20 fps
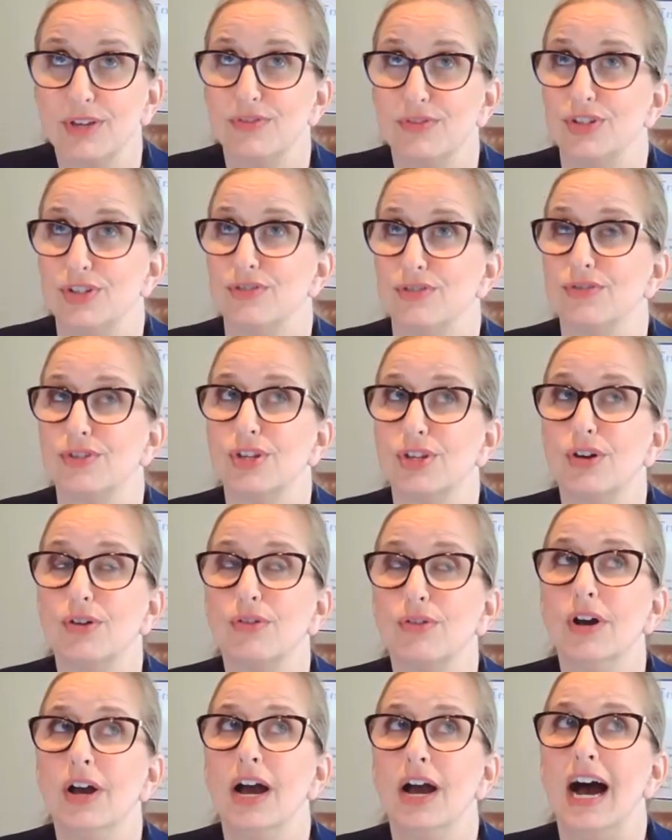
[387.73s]
would love to.
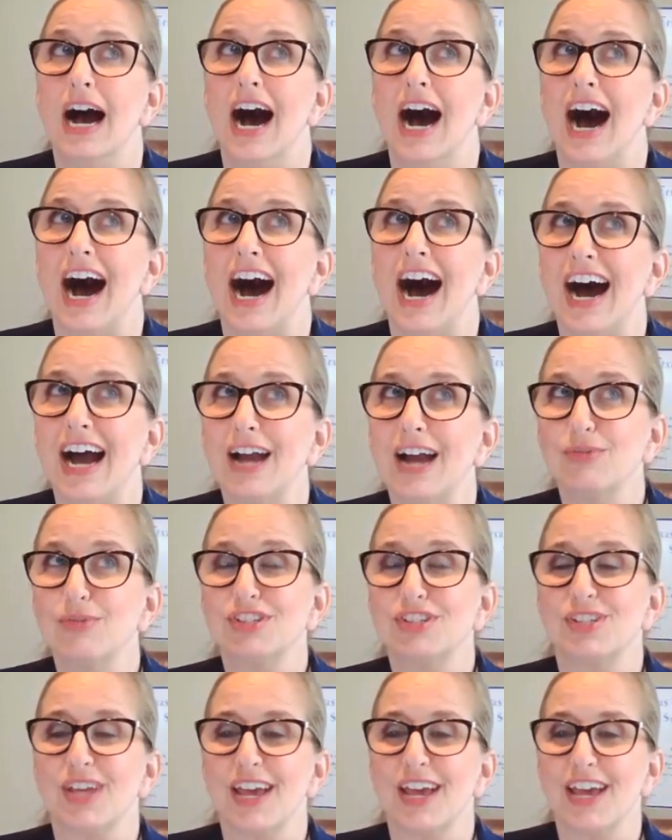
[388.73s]
So I
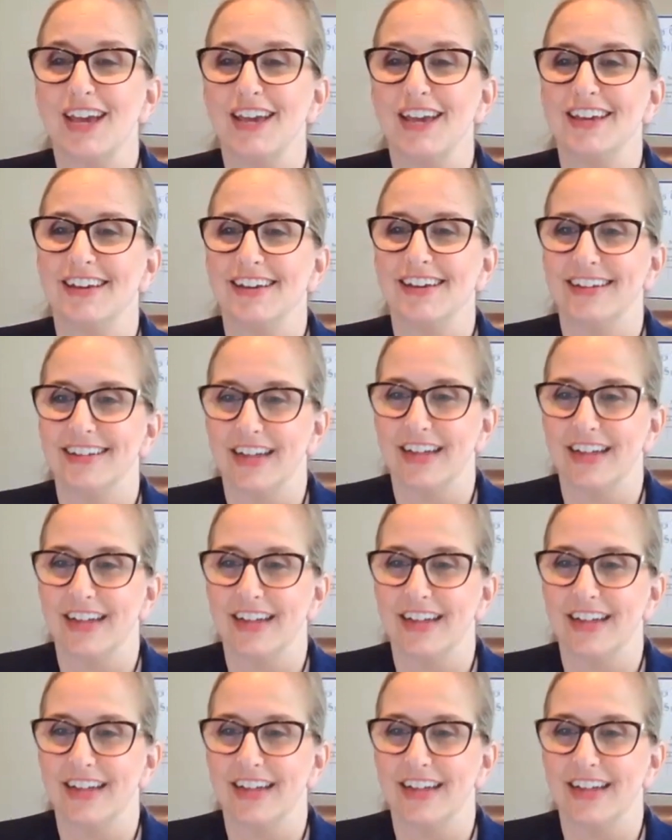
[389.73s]
will say,